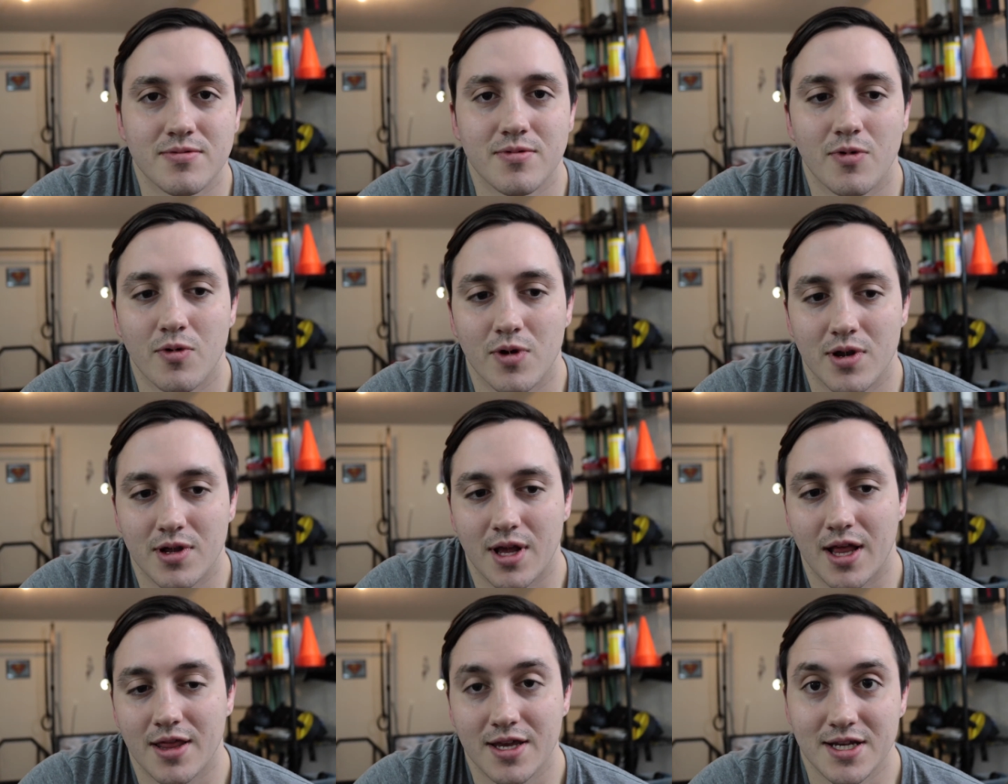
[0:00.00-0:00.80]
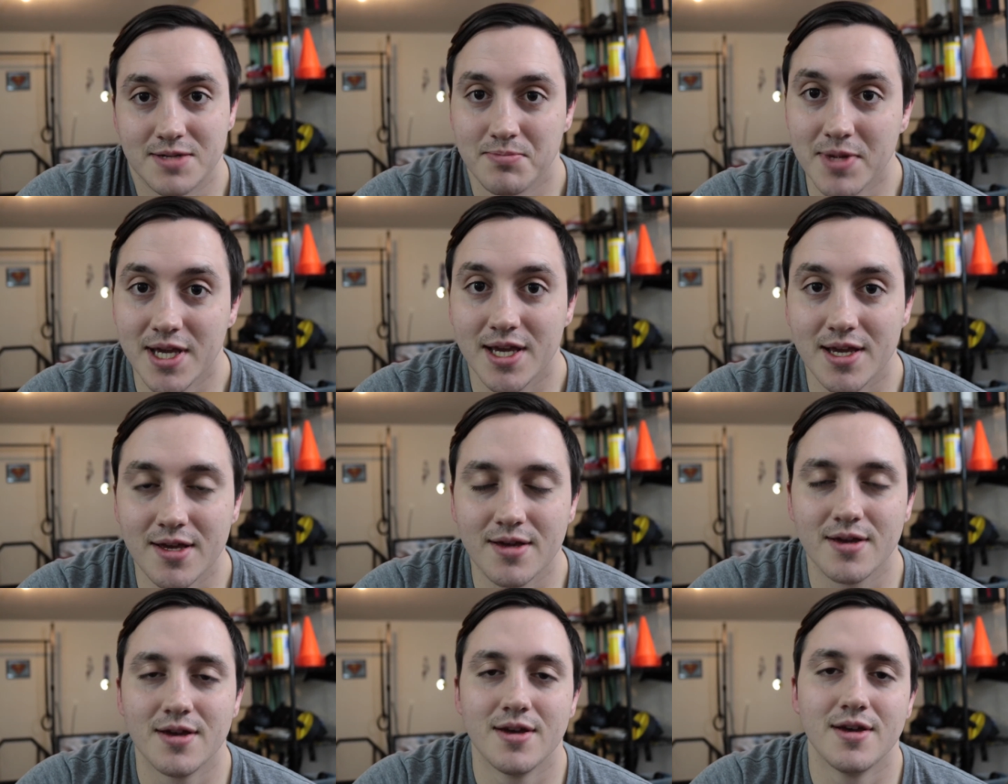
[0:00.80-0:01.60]
or at least
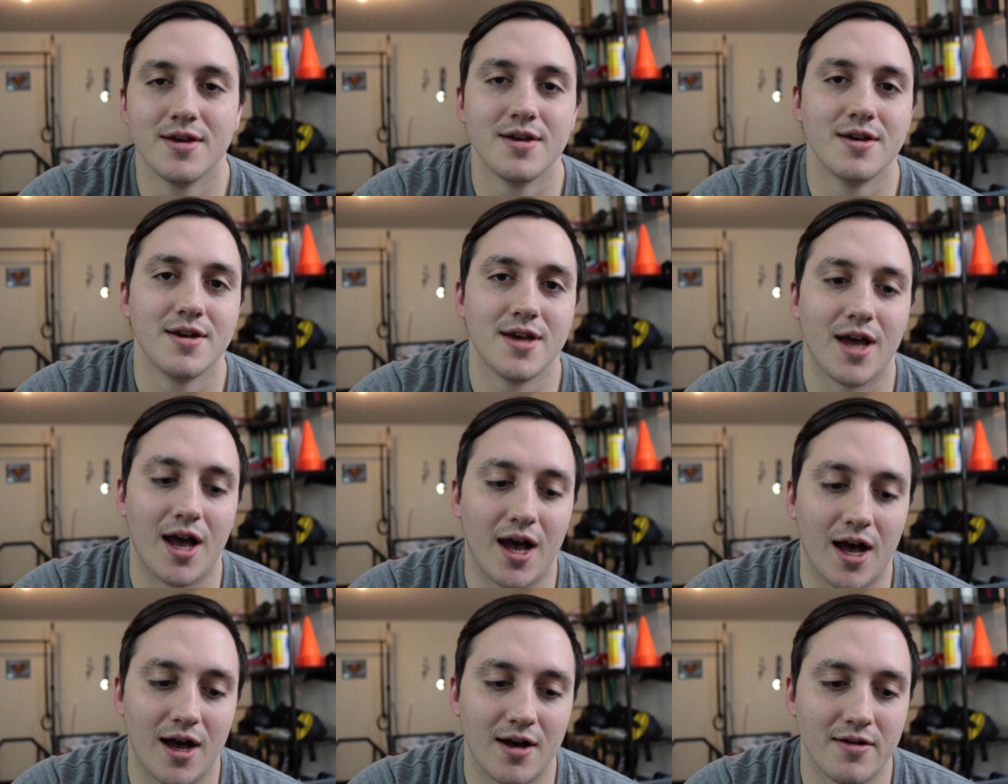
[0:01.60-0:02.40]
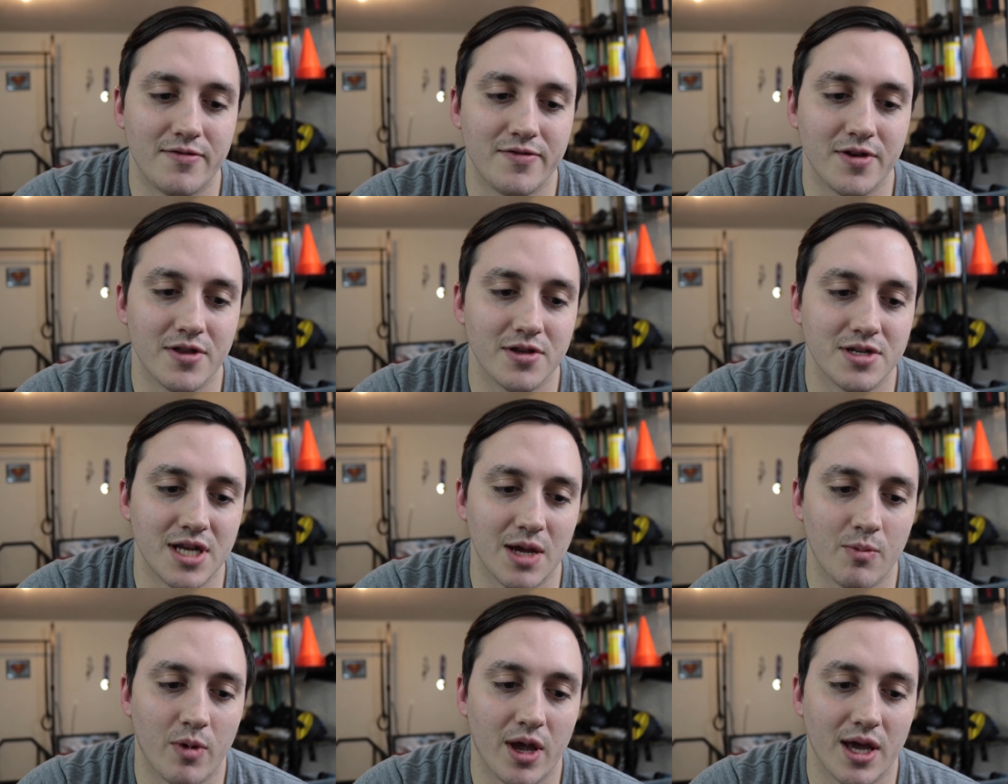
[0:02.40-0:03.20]
me, feel the
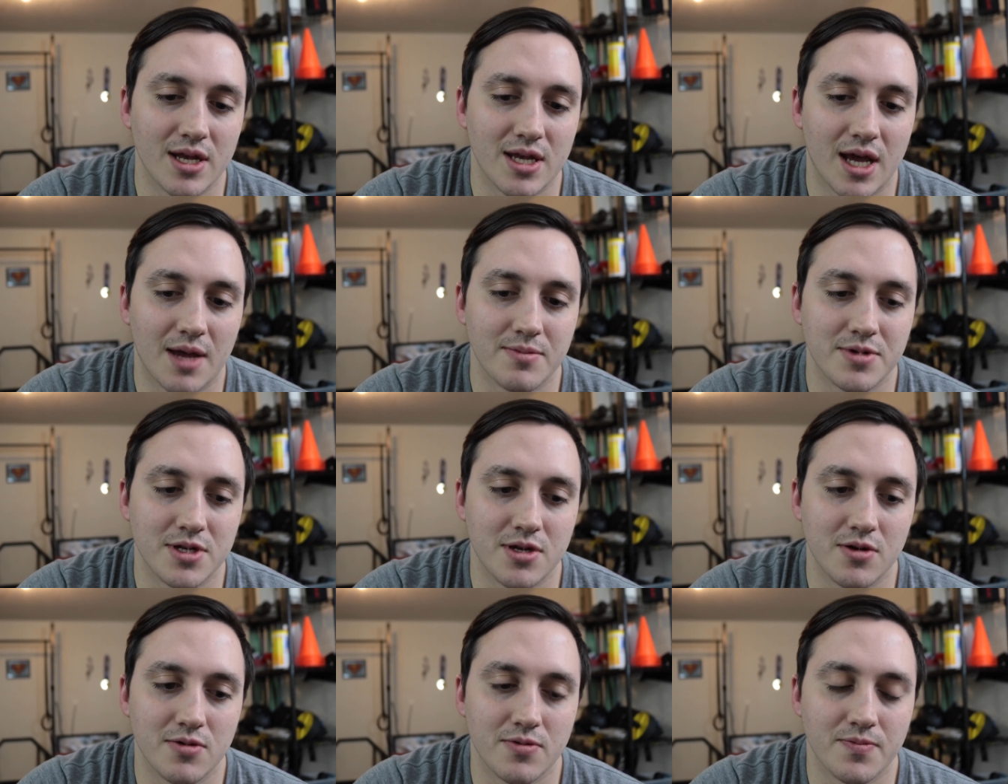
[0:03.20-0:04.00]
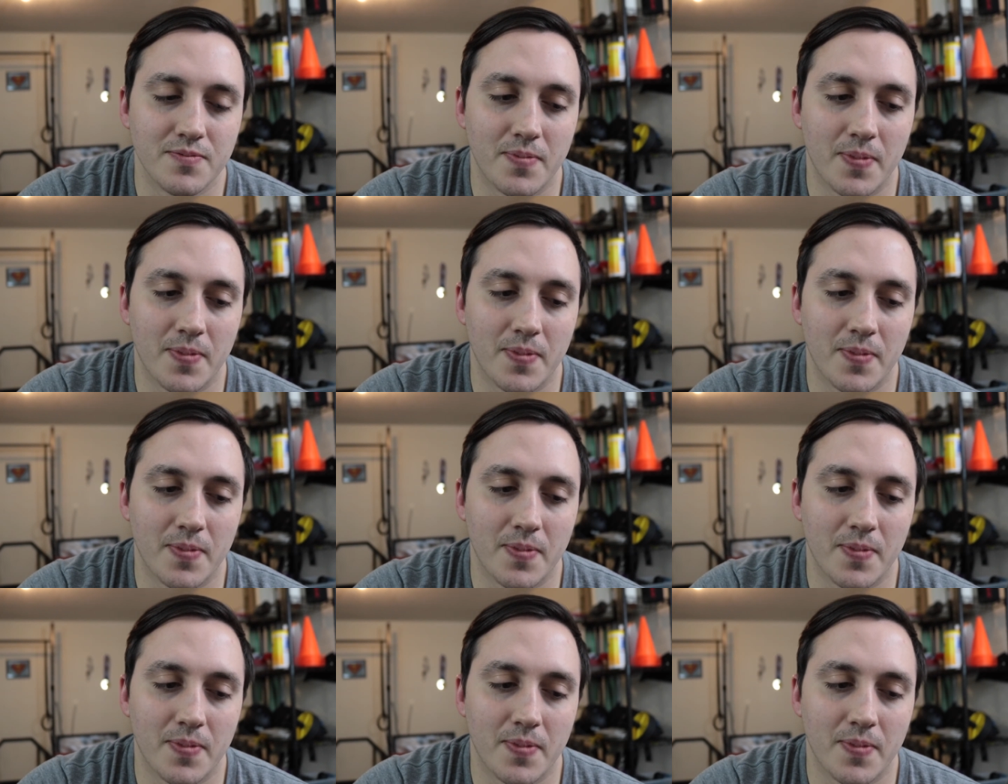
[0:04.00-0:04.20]
same way at times too.